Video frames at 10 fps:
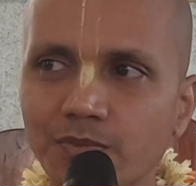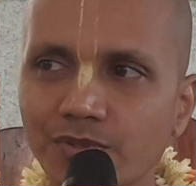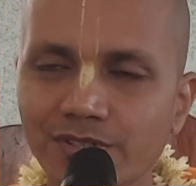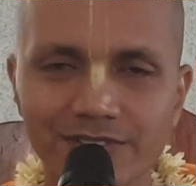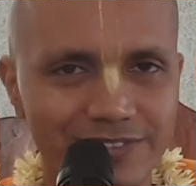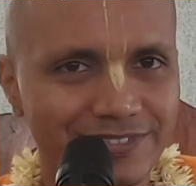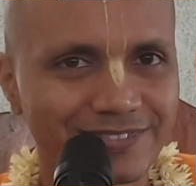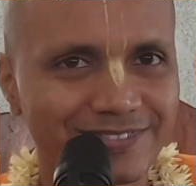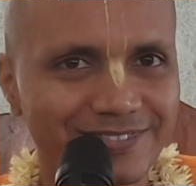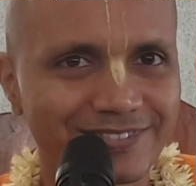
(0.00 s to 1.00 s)
music,
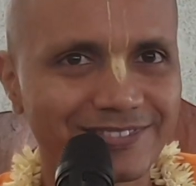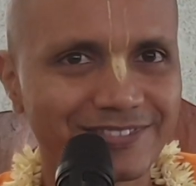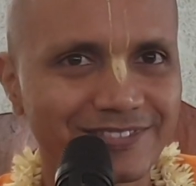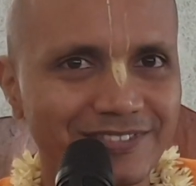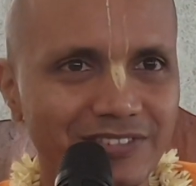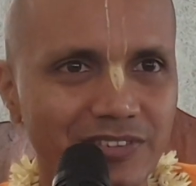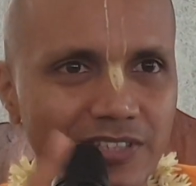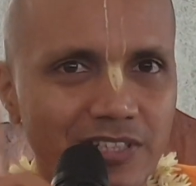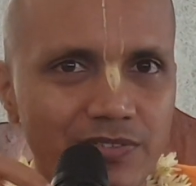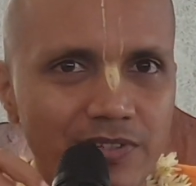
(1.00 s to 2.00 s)
you
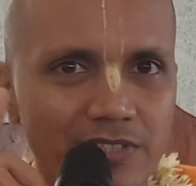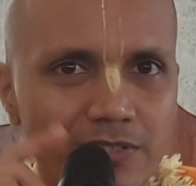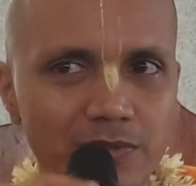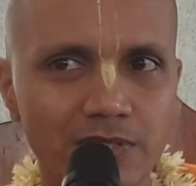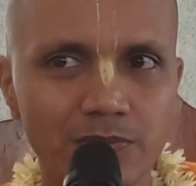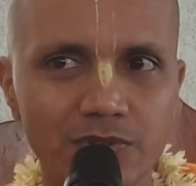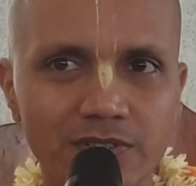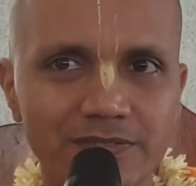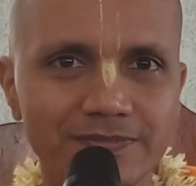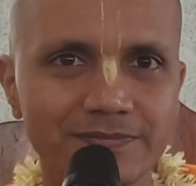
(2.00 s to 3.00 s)
get infected with
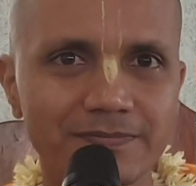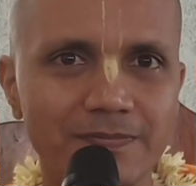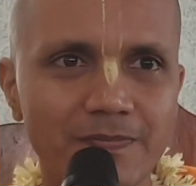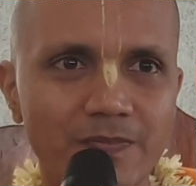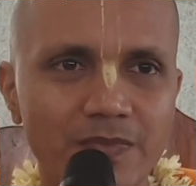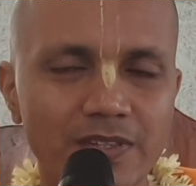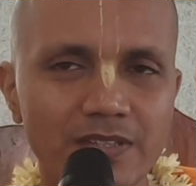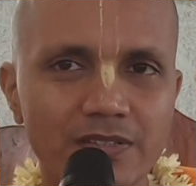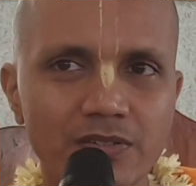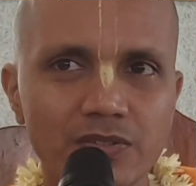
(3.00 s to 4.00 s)
tamoguna.
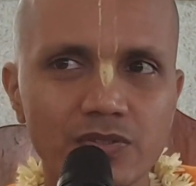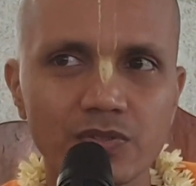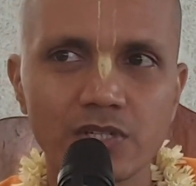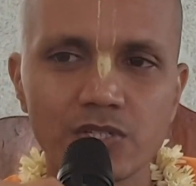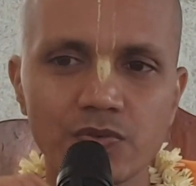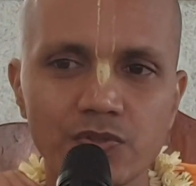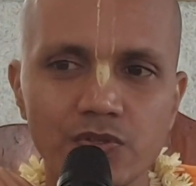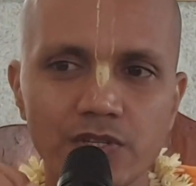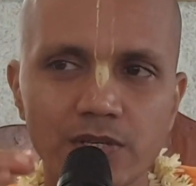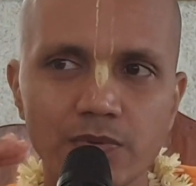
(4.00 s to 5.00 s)
So that's why we
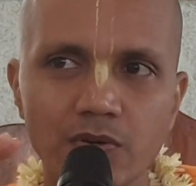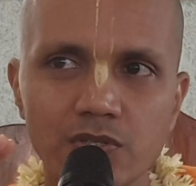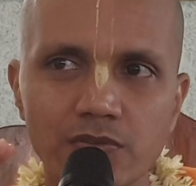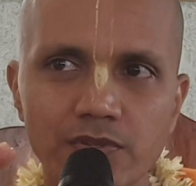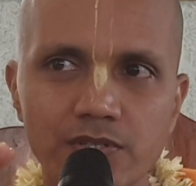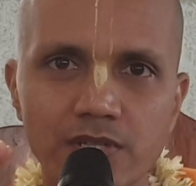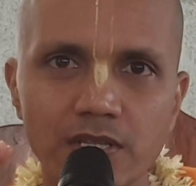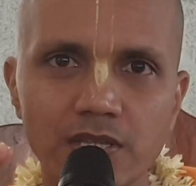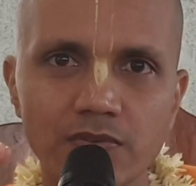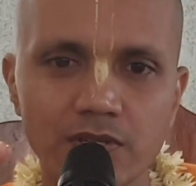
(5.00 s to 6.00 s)
should keep ourselves in
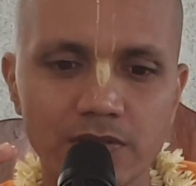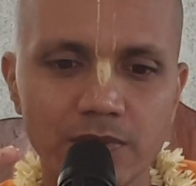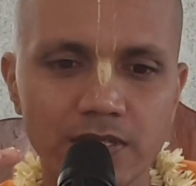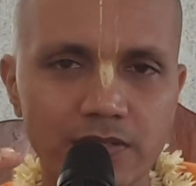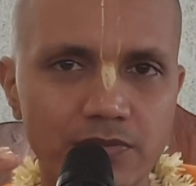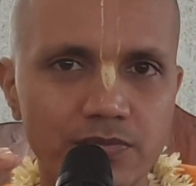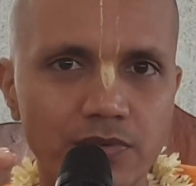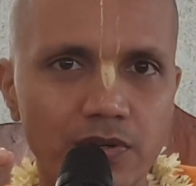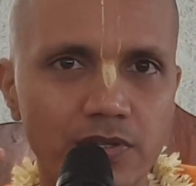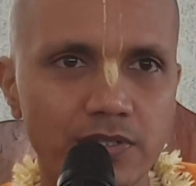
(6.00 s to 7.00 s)
sattva by
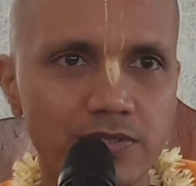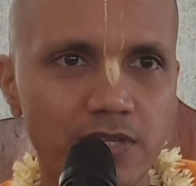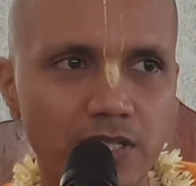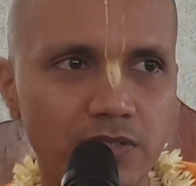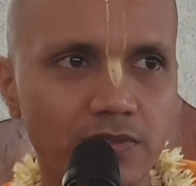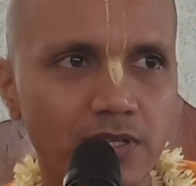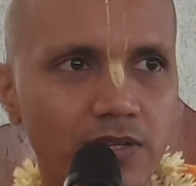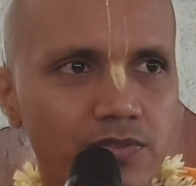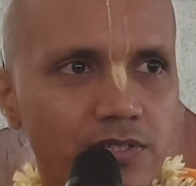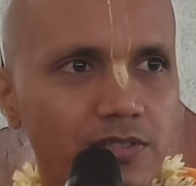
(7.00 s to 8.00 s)
following sattvic
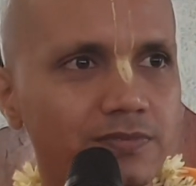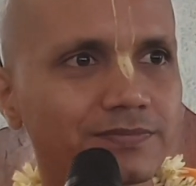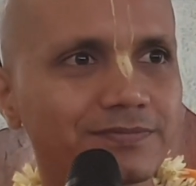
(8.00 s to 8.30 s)
lifestyle.